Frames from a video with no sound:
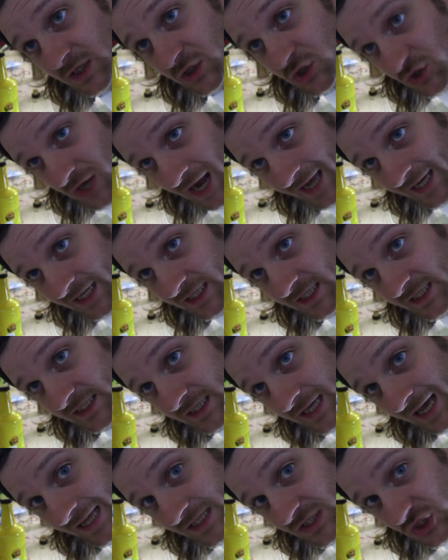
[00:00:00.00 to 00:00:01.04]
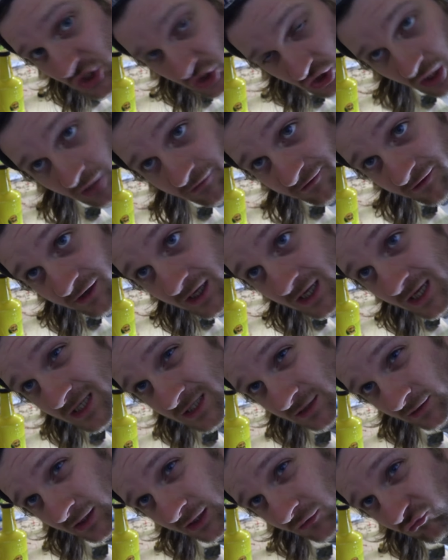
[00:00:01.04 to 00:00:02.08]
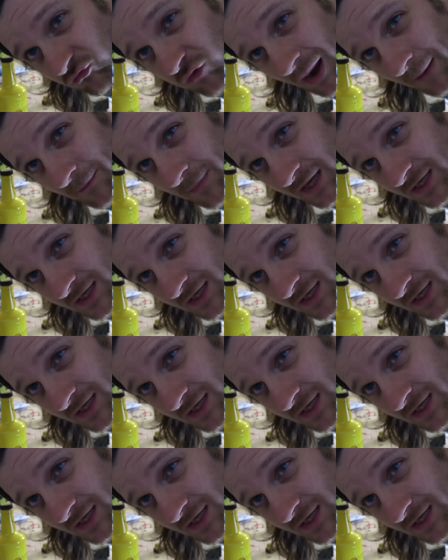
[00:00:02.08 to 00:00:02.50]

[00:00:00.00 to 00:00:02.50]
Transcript: crackling and stuff. So I'm gonna rip